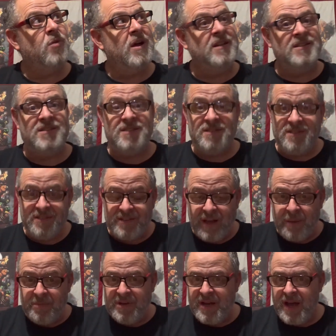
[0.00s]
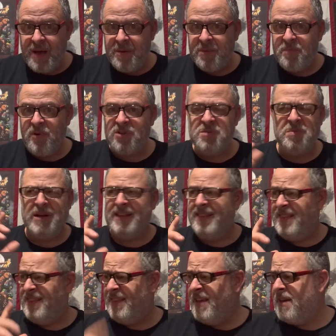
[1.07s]
read some comic books, but I
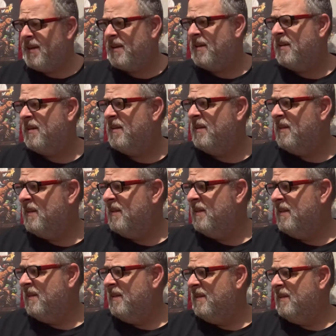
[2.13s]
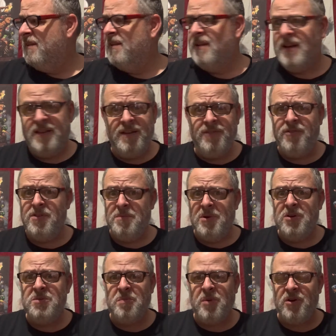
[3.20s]
think for the
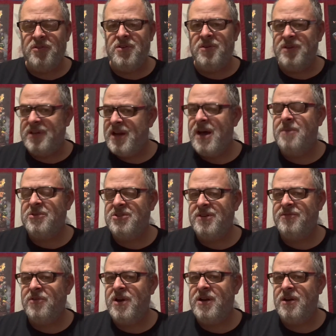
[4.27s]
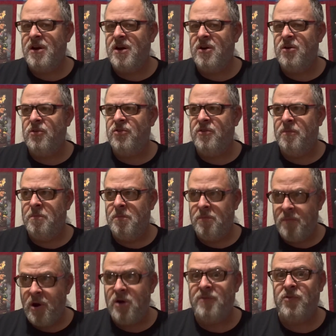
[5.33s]
most part, the only comics I've read are the
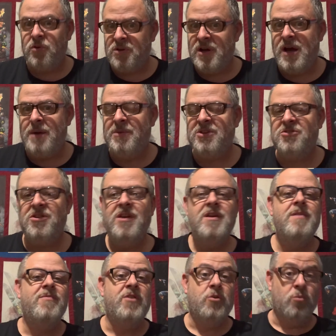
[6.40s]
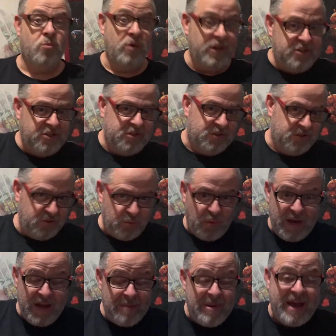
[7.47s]
Marvel comics. The originals
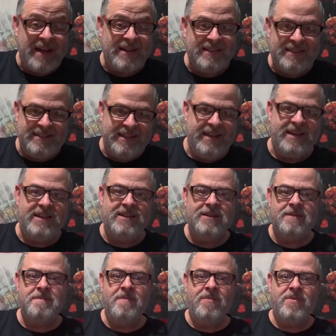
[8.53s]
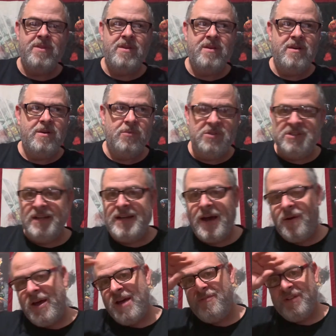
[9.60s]
way back in the day, which I
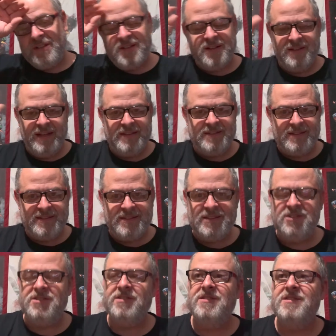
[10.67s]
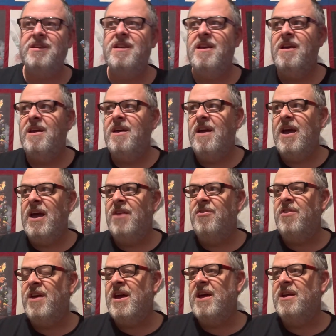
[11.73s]
now have in collected editions, and
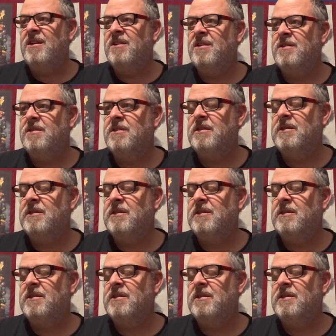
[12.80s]
then